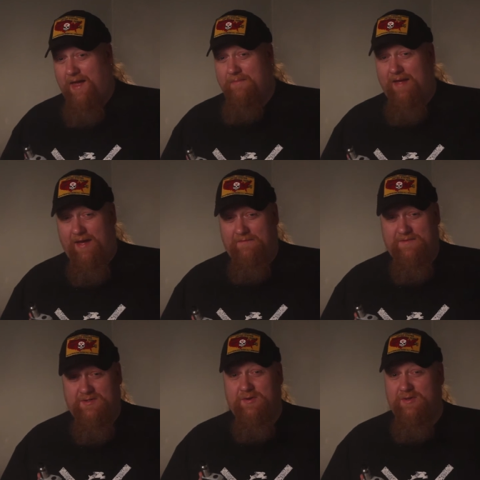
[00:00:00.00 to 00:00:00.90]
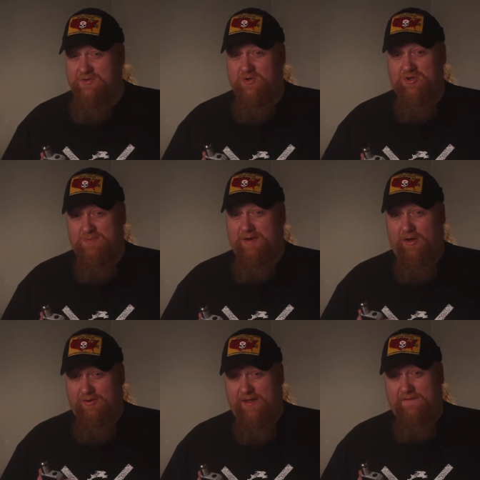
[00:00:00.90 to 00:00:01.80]
I mean, I, cereals are usually my
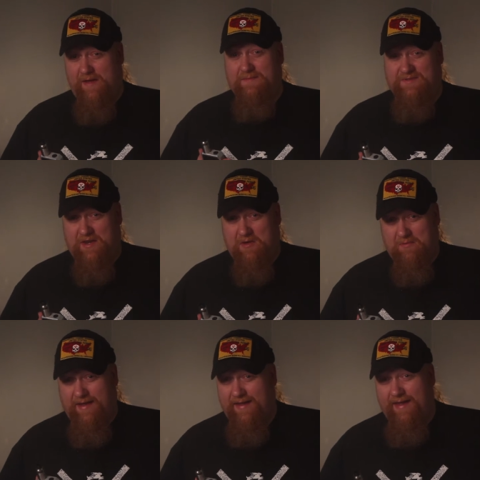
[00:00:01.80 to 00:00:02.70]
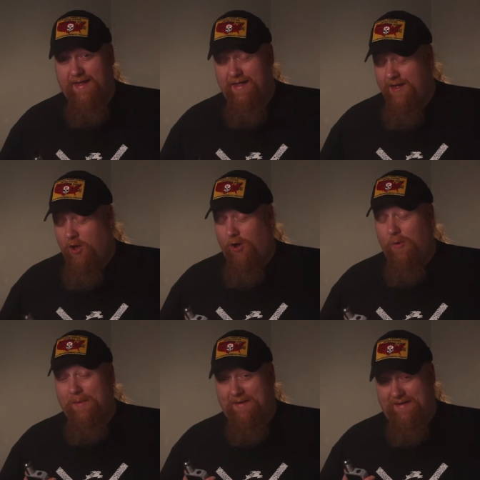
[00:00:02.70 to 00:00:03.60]
all-day vapes anyway.
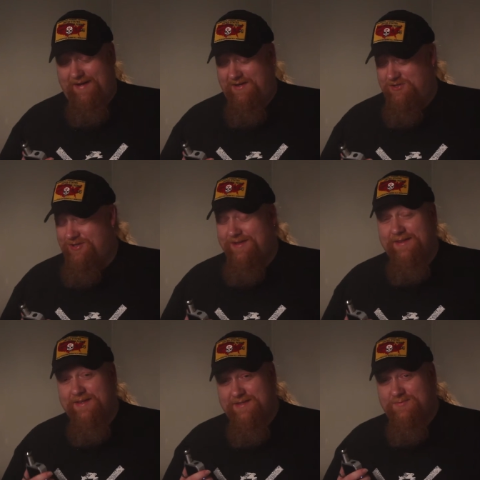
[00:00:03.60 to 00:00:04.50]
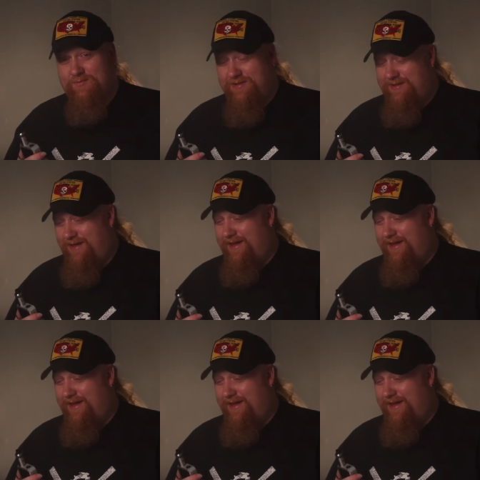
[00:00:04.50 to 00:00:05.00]
Oh my gosh. This would,